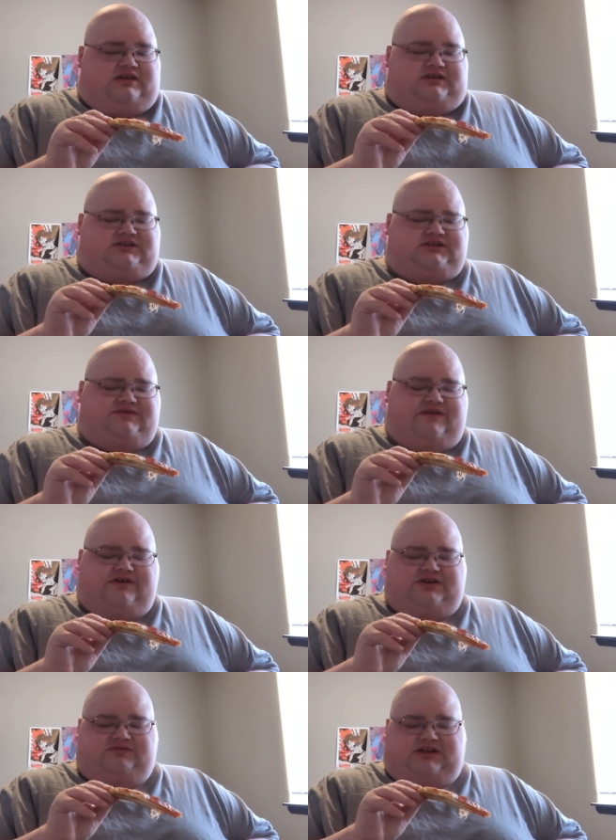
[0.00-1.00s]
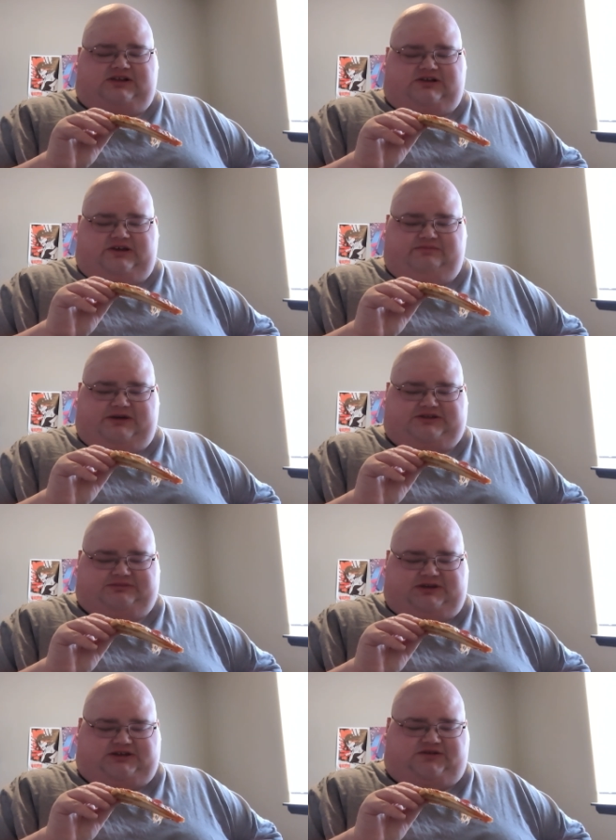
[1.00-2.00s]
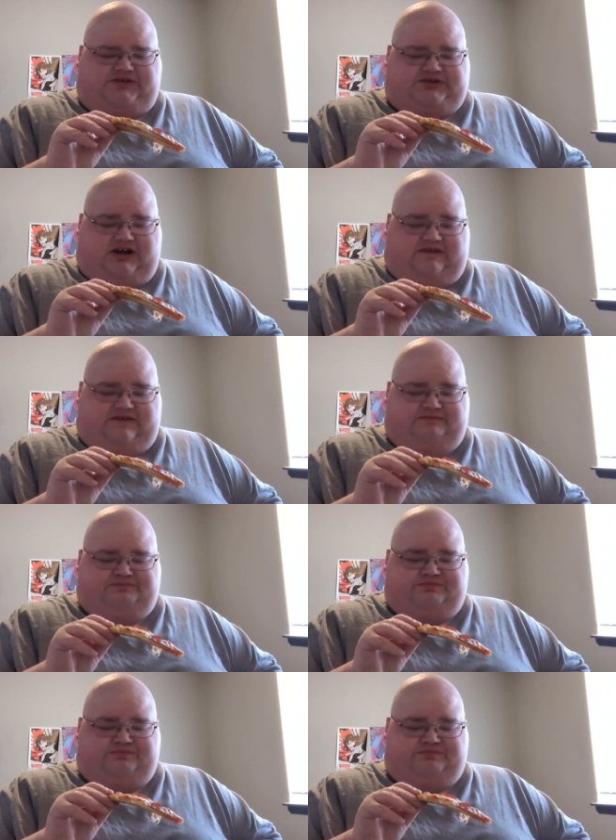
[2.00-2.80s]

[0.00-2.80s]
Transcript: this is a very unique looking pizza because, first off,